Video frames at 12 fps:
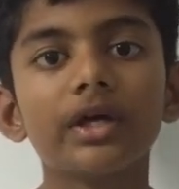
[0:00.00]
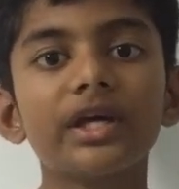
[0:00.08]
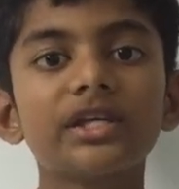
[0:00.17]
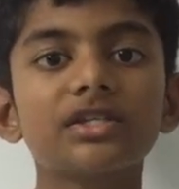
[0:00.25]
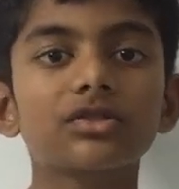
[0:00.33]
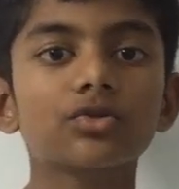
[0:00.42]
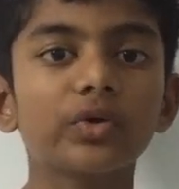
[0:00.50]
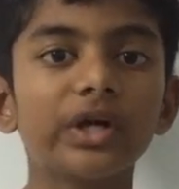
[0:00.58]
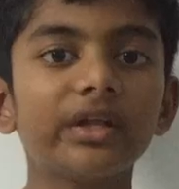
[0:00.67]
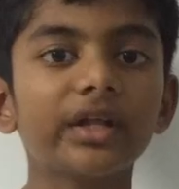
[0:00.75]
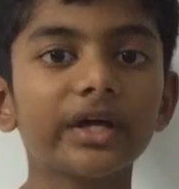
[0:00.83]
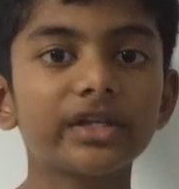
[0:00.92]
He's a
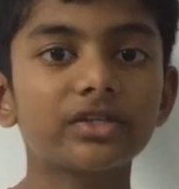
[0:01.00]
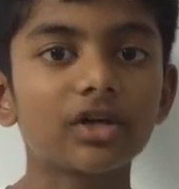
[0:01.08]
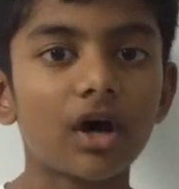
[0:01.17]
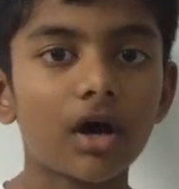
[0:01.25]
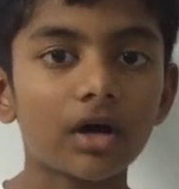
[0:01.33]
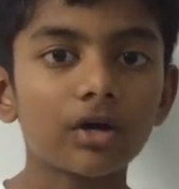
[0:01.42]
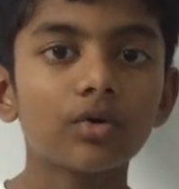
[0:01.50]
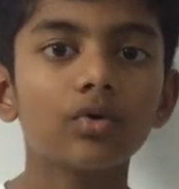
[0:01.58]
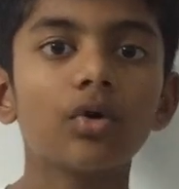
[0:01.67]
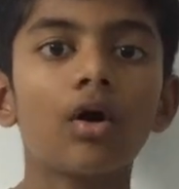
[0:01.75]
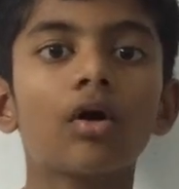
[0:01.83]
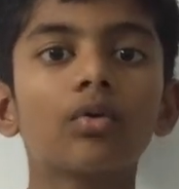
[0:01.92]
three-legged dog
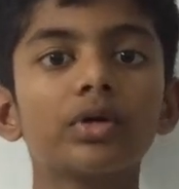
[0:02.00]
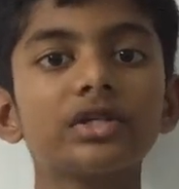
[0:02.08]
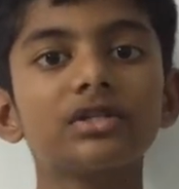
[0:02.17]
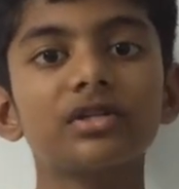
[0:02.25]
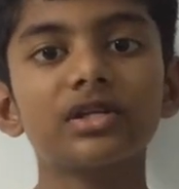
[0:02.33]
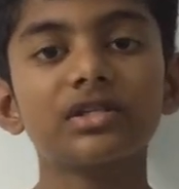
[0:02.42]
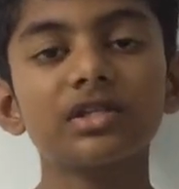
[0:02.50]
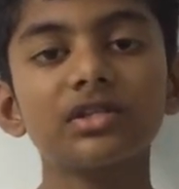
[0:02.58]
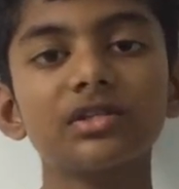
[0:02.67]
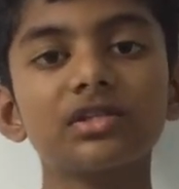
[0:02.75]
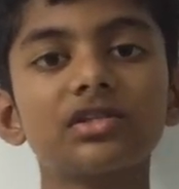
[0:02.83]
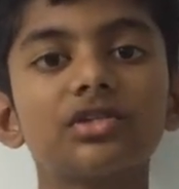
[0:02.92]
who always
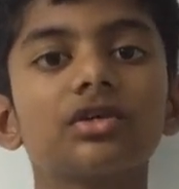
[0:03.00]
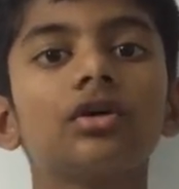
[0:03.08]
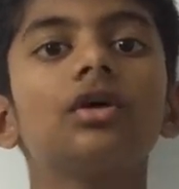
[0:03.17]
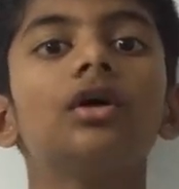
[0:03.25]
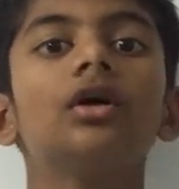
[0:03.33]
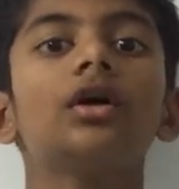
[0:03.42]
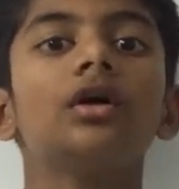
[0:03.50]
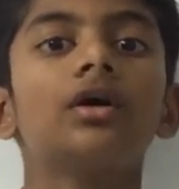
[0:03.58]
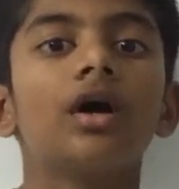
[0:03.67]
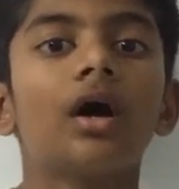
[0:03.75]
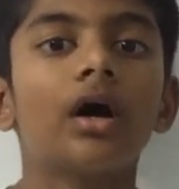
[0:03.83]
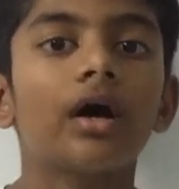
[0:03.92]
listens to
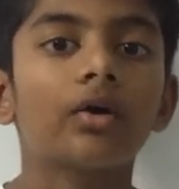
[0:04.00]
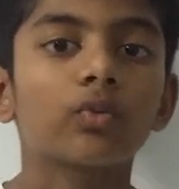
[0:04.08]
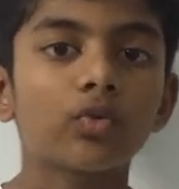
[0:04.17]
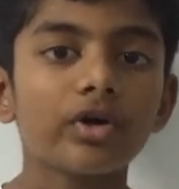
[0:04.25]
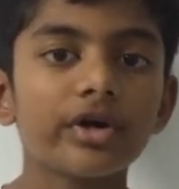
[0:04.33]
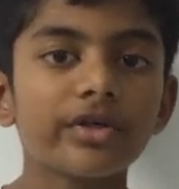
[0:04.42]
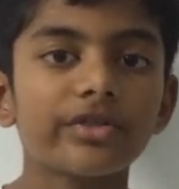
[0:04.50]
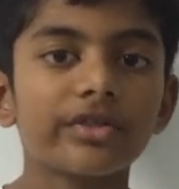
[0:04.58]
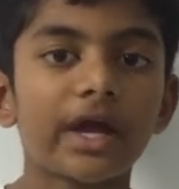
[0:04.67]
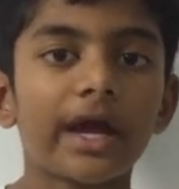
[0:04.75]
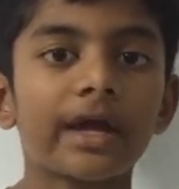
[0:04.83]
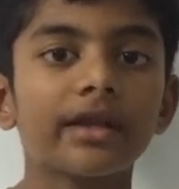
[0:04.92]
Ruth,
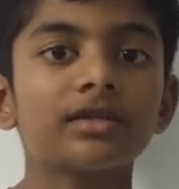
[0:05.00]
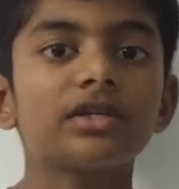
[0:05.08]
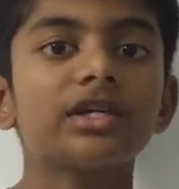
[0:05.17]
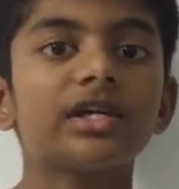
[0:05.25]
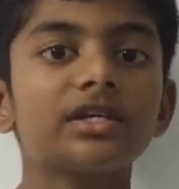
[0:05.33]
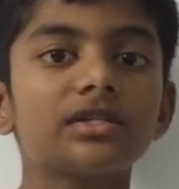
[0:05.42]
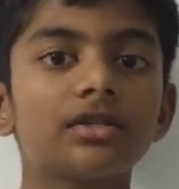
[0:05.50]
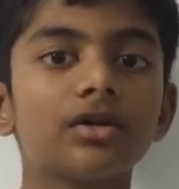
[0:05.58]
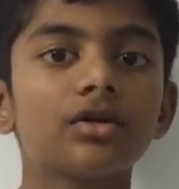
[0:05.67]
and he's